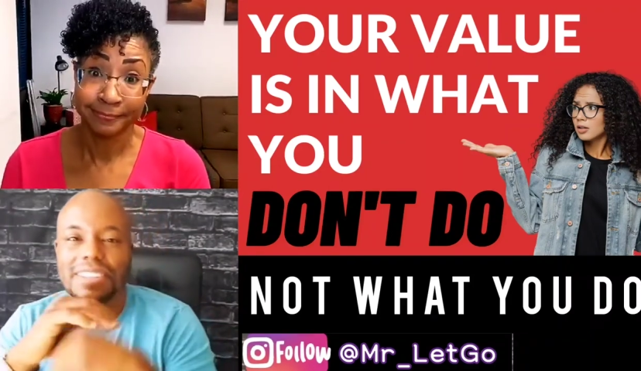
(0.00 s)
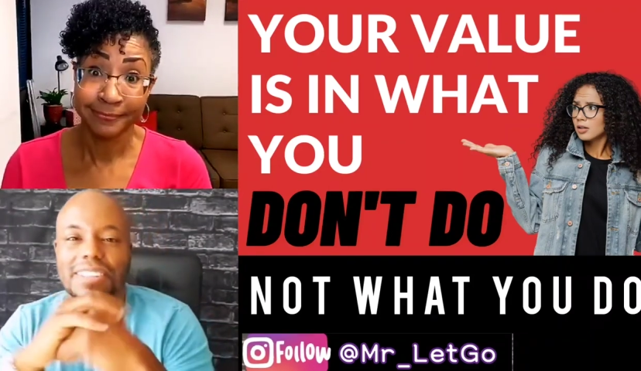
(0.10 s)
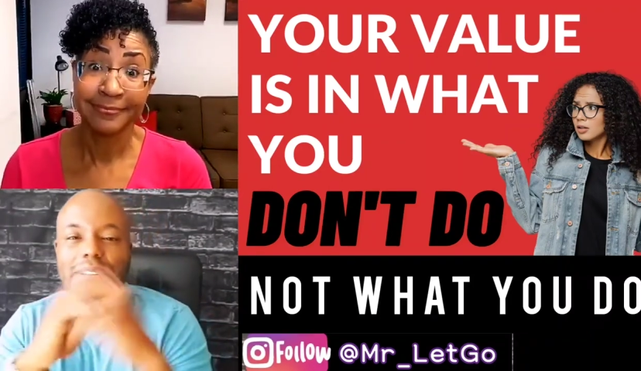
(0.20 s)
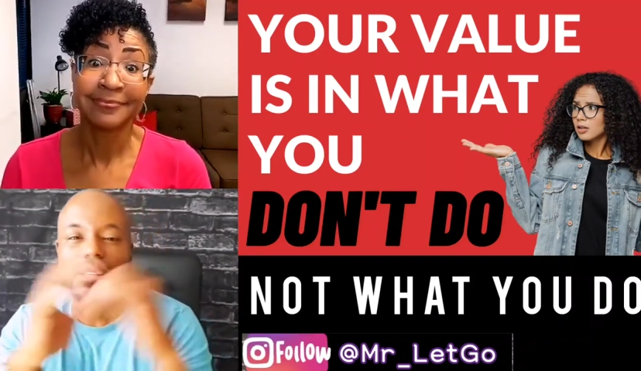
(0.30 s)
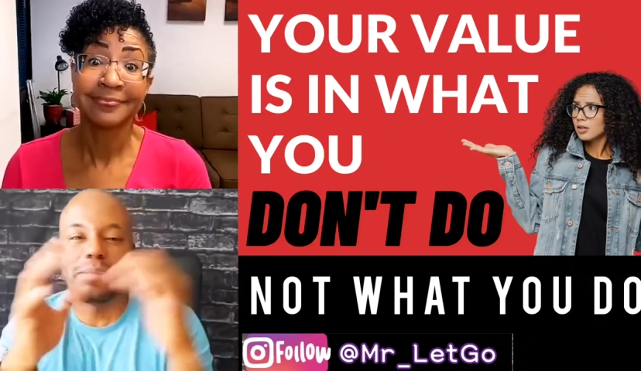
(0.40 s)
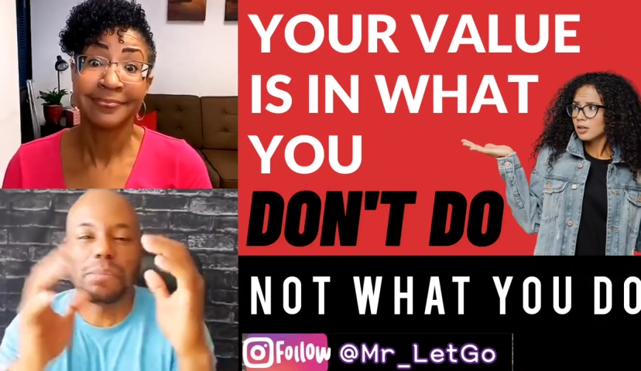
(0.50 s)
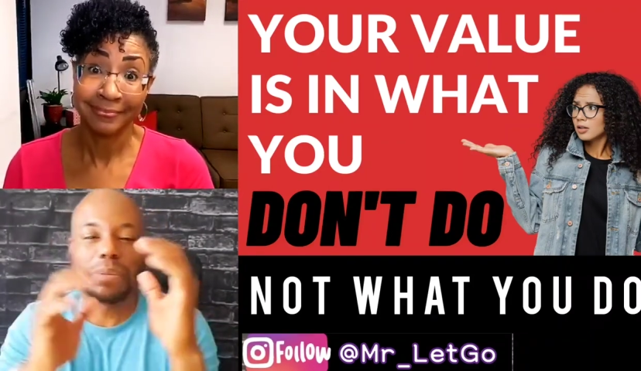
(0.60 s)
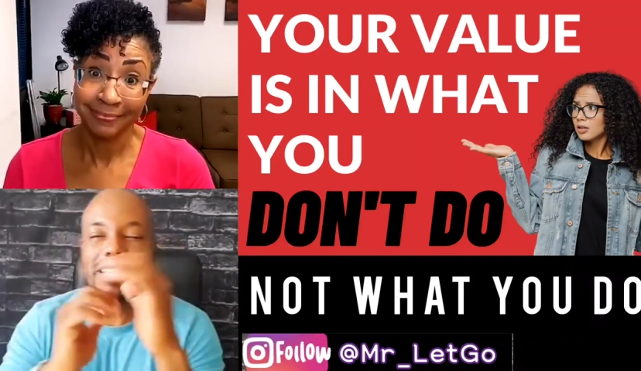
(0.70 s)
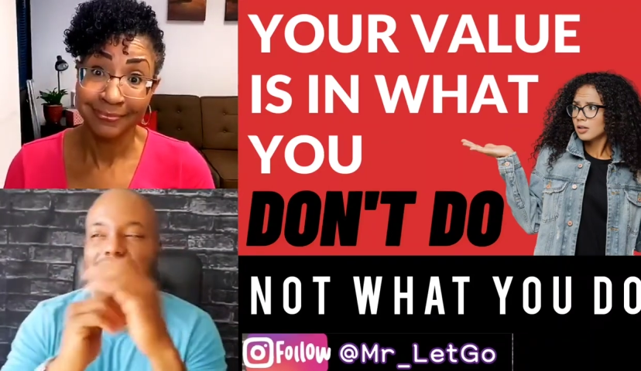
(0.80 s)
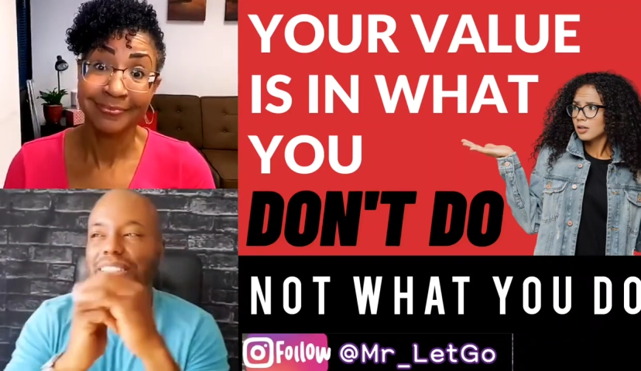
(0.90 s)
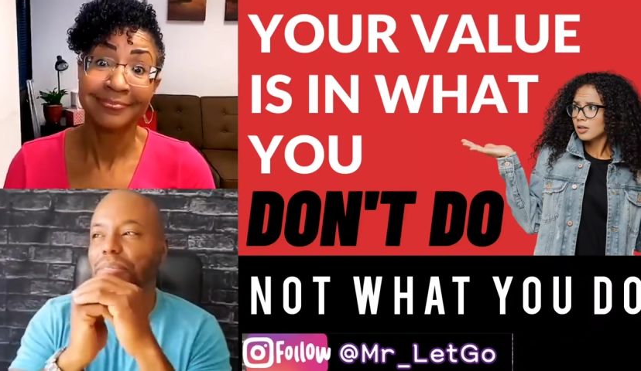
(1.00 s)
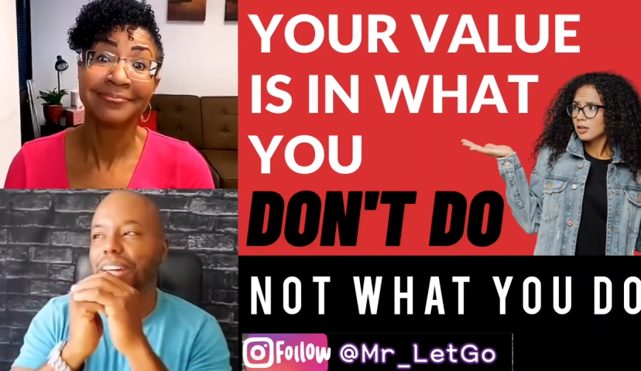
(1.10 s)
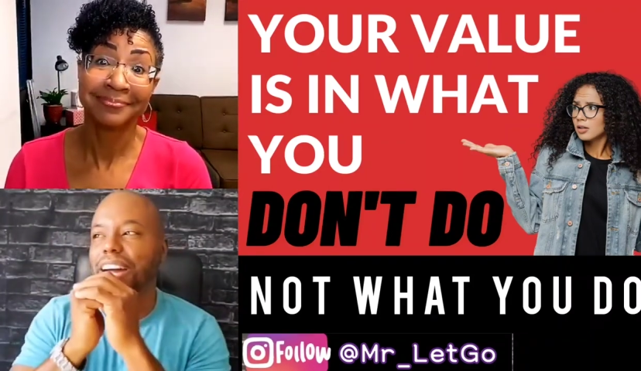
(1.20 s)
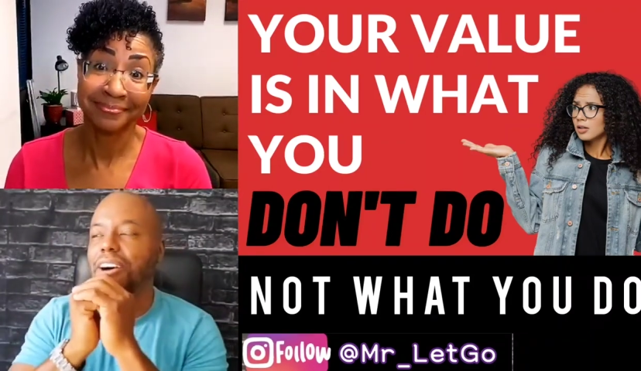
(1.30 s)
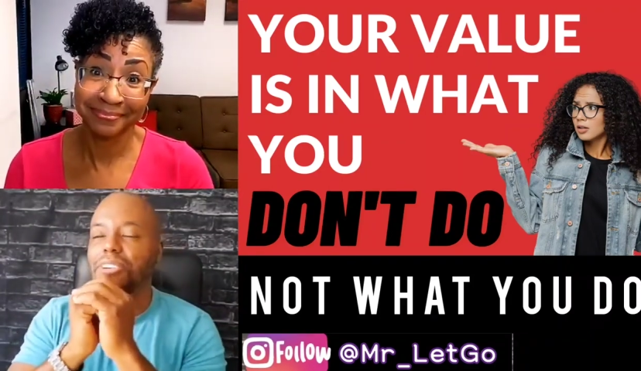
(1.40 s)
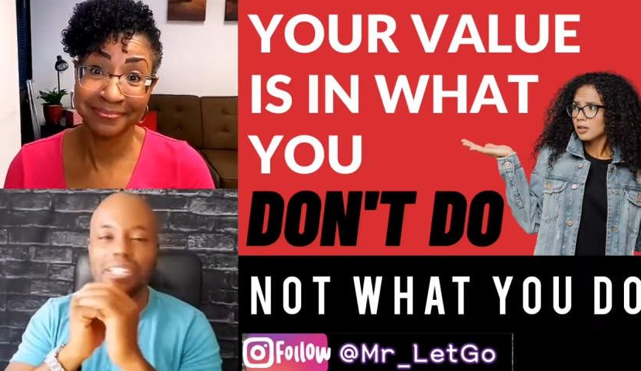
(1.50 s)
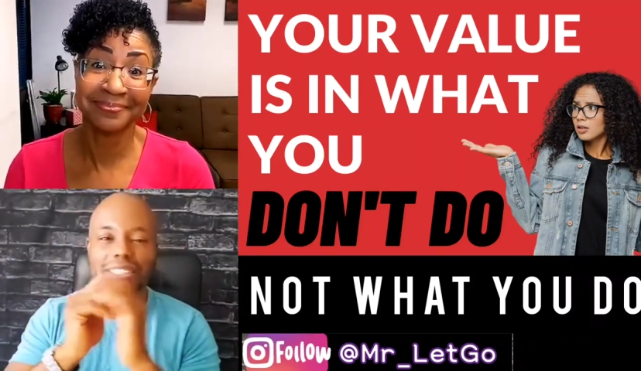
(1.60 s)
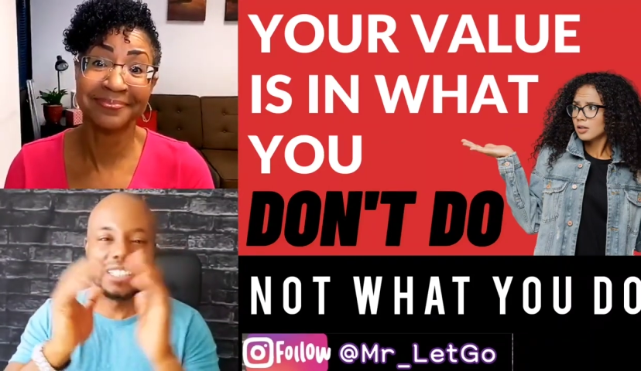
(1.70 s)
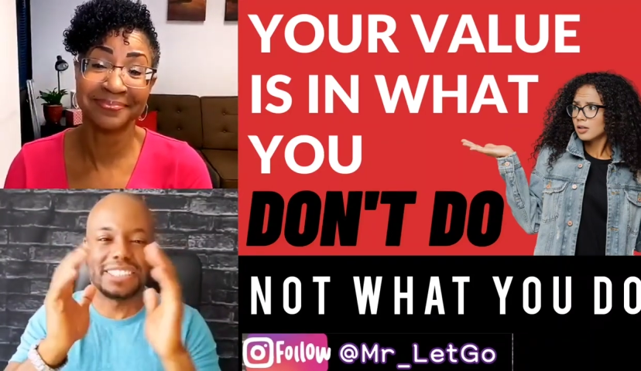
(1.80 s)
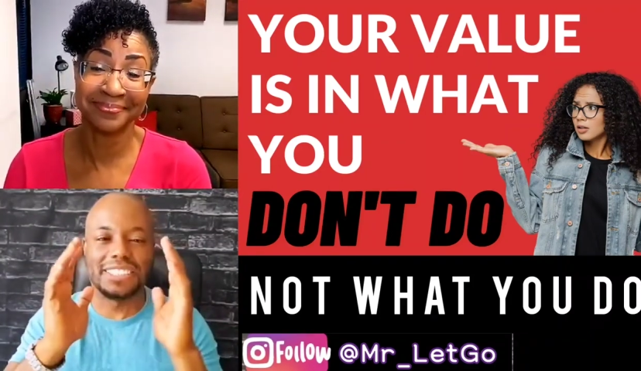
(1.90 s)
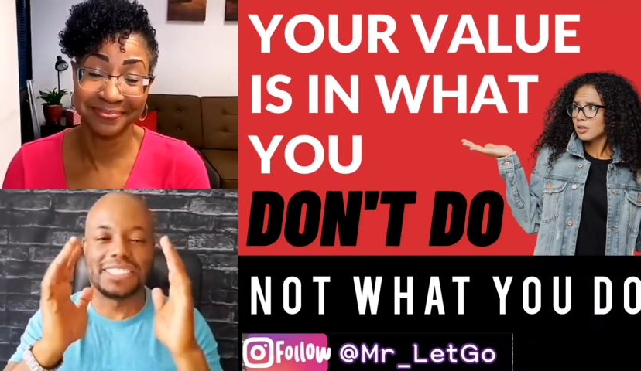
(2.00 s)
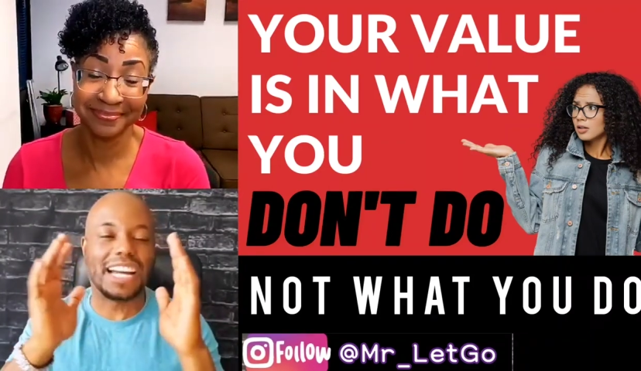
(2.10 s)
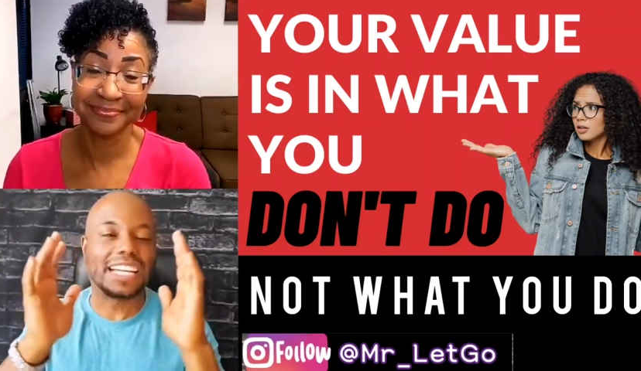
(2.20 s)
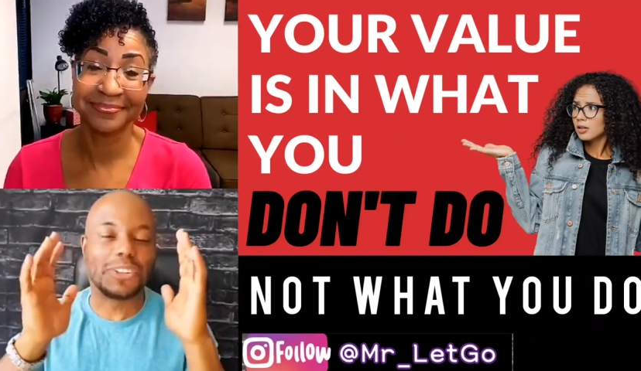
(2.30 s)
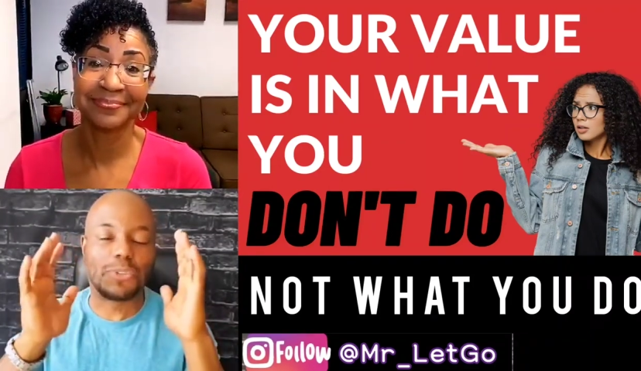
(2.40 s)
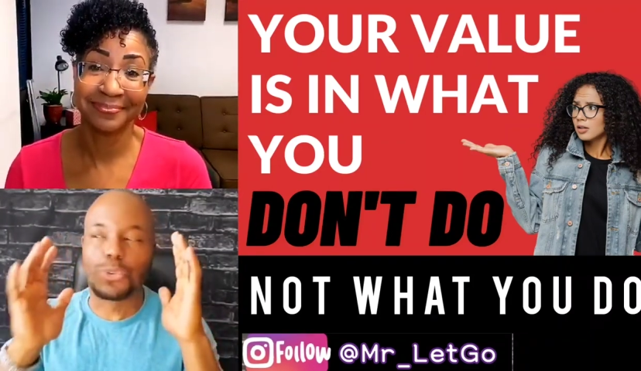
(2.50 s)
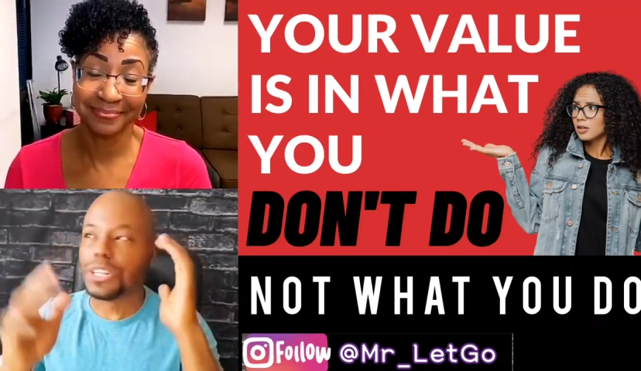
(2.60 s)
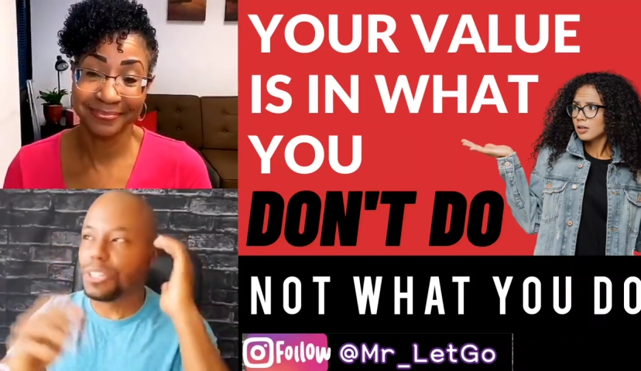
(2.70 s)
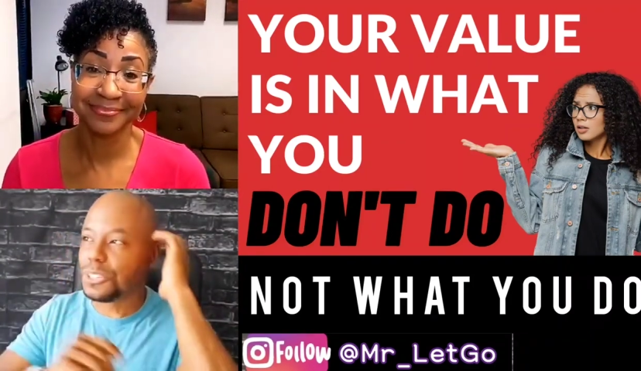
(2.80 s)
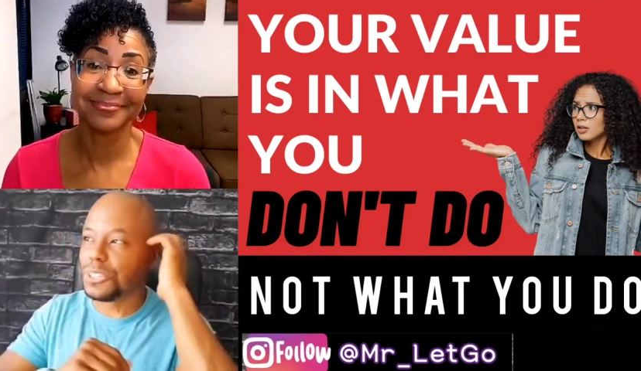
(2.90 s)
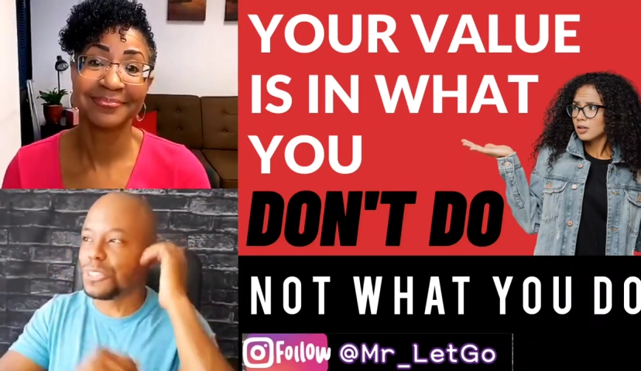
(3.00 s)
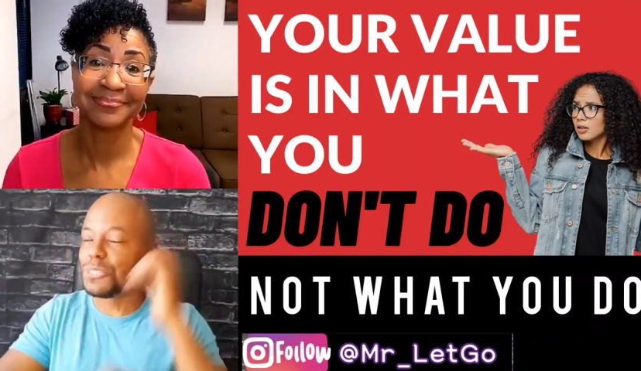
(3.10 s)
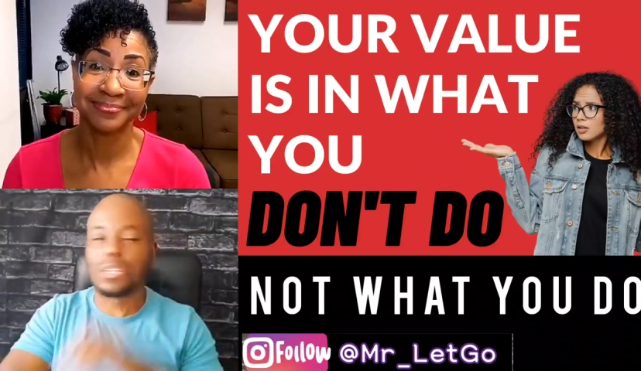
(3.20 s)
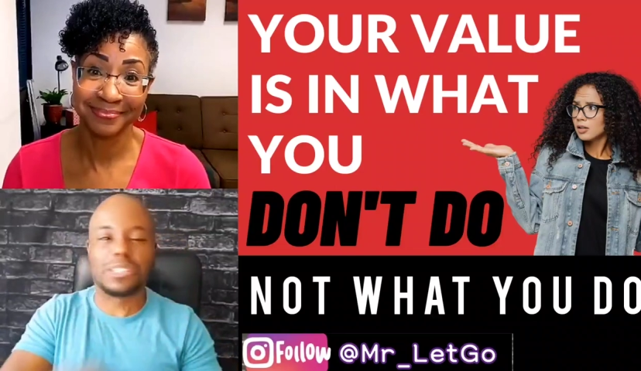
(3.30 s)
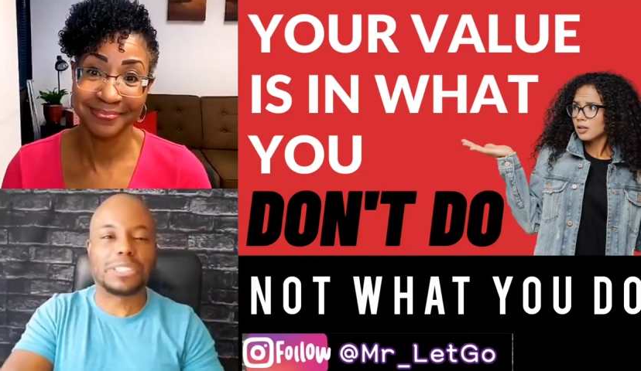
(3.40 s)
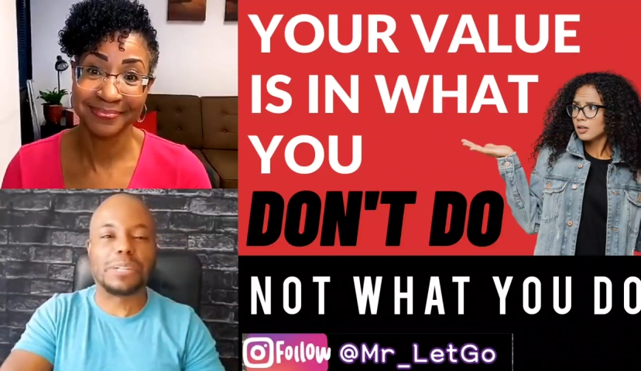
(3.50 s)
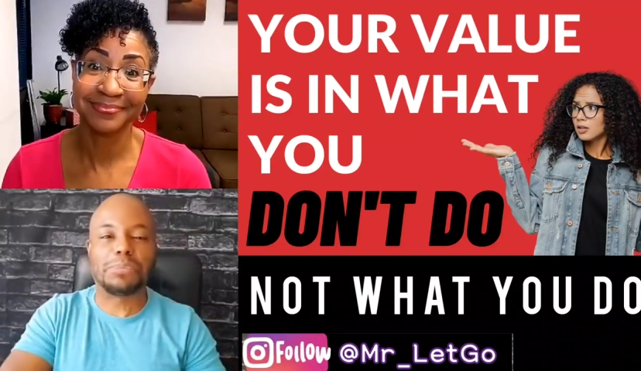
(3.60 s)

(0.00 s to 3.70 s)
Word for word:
Speaker 1: let, let me break something down because this is like real, real simple.